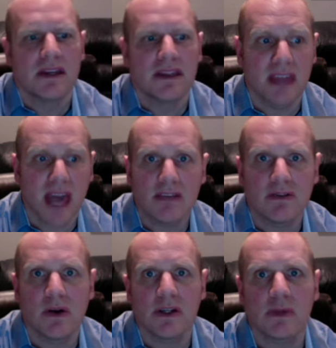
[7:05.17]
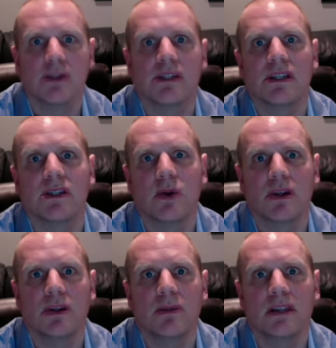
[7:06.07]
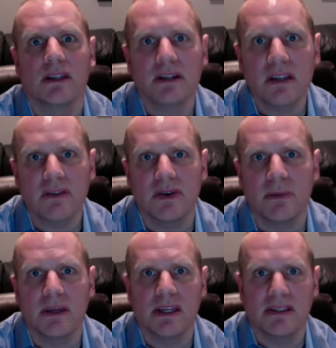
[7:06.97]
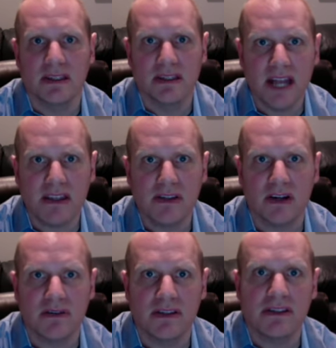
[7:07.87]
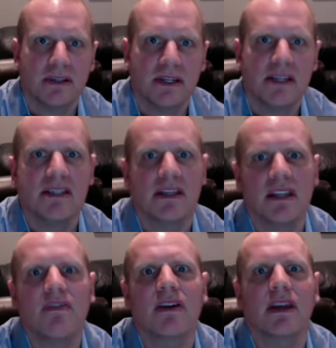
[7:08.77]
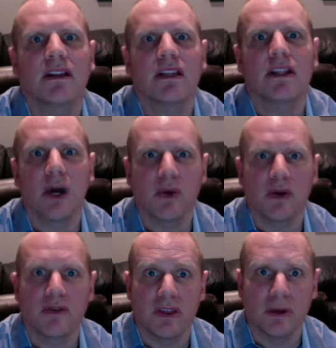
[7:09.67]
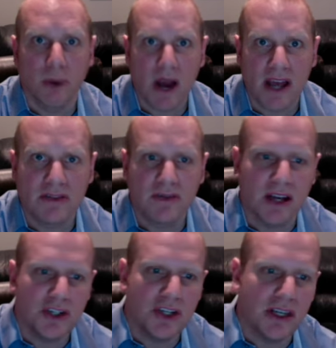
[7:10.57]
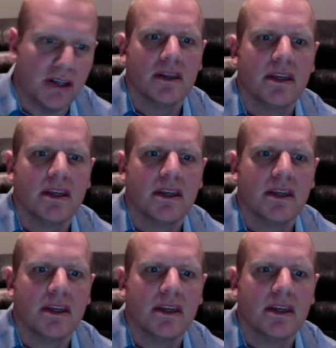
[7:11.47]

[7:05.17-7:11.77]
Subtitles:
The cash flow, as we'll see, is going to be a little different because the debt service is significantly lower for the Nebraska Fried Chicken.